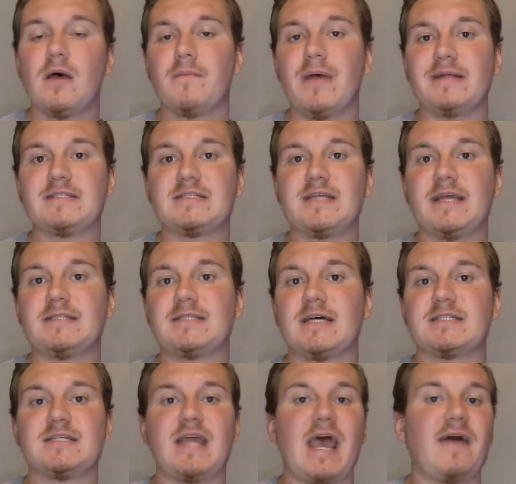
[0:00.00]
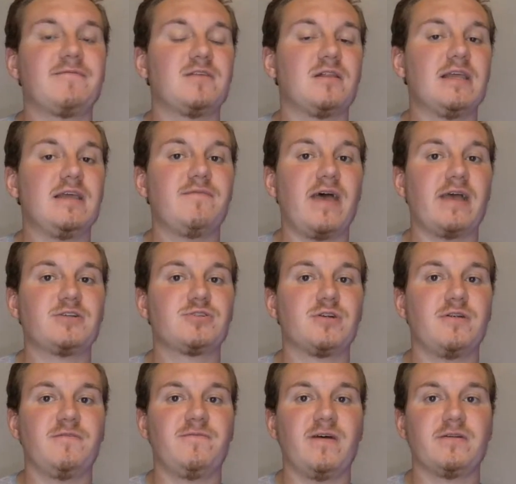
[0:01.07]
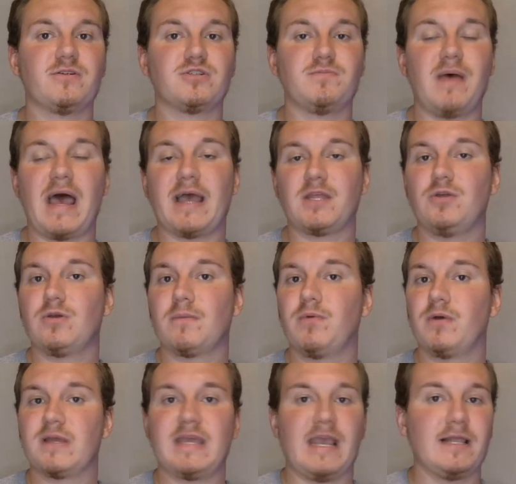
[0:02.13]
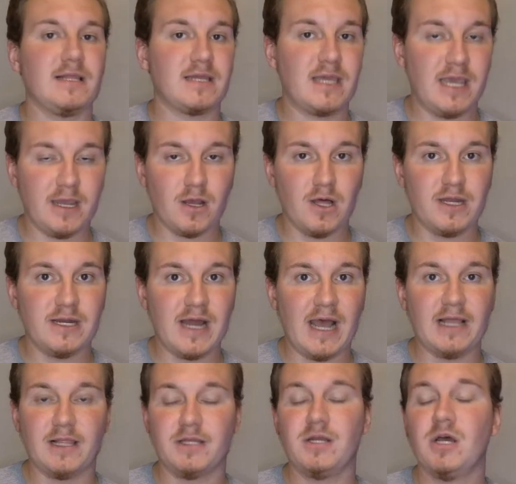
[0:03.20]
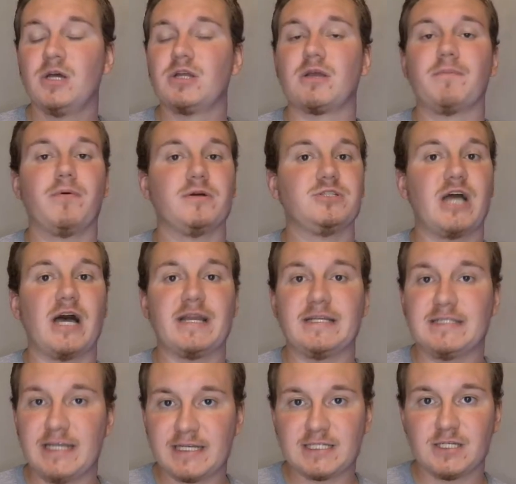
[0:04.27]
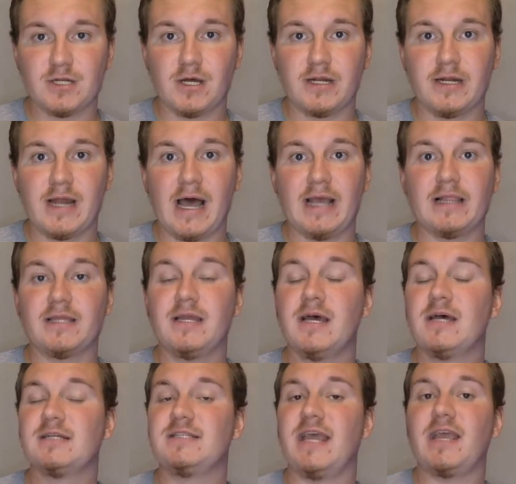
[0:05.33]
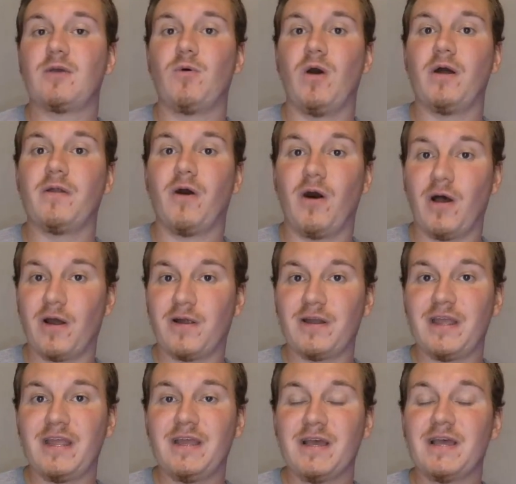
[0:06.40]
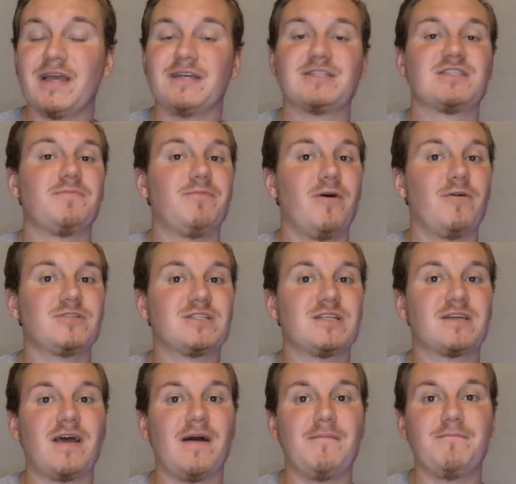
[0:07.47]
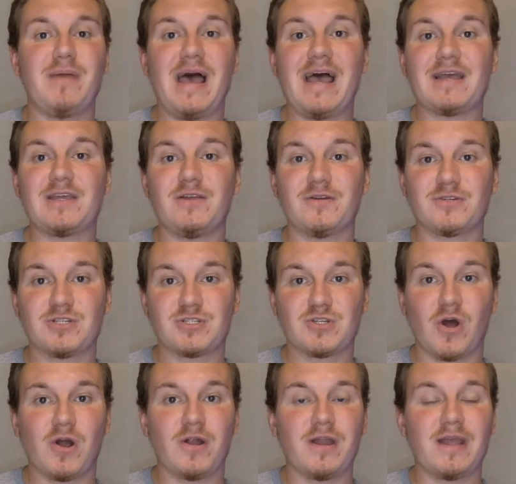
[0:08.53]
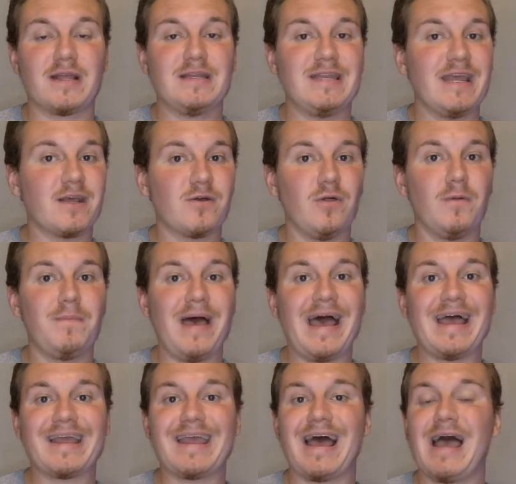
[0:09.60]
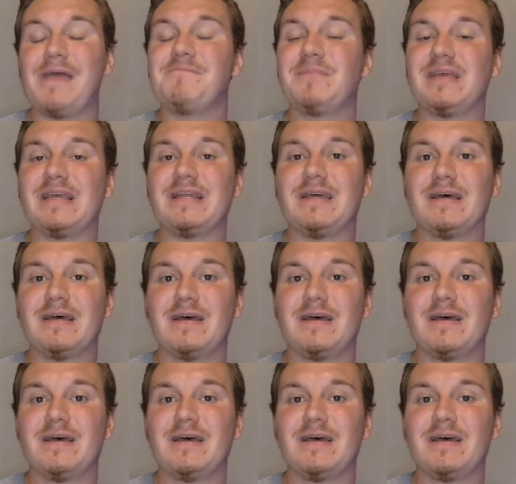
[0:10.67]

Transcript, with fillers: Penn State doesn't have to leave extra defenders back. You can put Kalen King on an island. You can put Johnny Dixon on an island. Daquan Hardy is supposed to come back. You're starting nickel back. I mean,